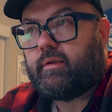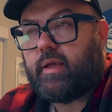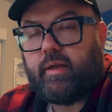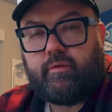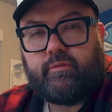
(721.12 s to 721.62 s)

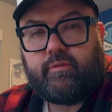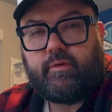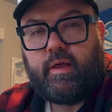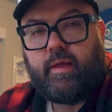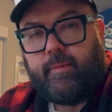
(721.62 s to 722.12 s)
kind of
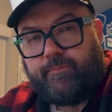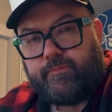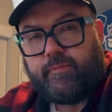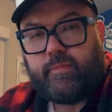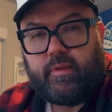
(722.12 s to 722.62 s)

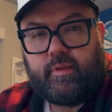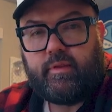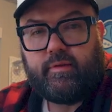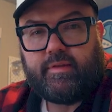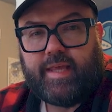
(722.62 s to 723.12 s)

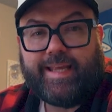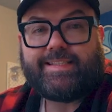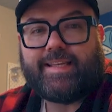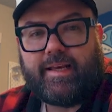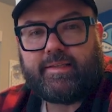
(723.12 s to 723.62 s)

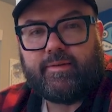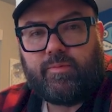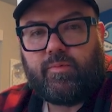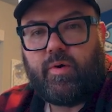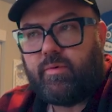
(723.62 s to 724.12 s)
dissected
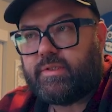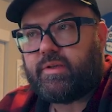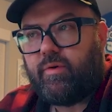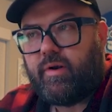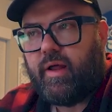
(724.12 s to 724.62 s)
what was
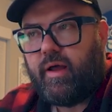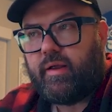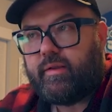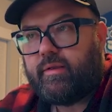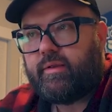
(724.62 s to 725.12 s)
going
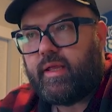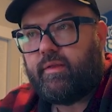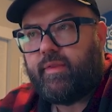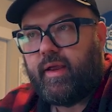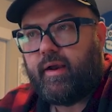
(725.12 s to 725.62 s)
on
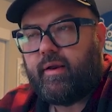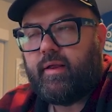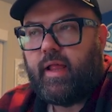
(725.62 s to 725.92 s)
in there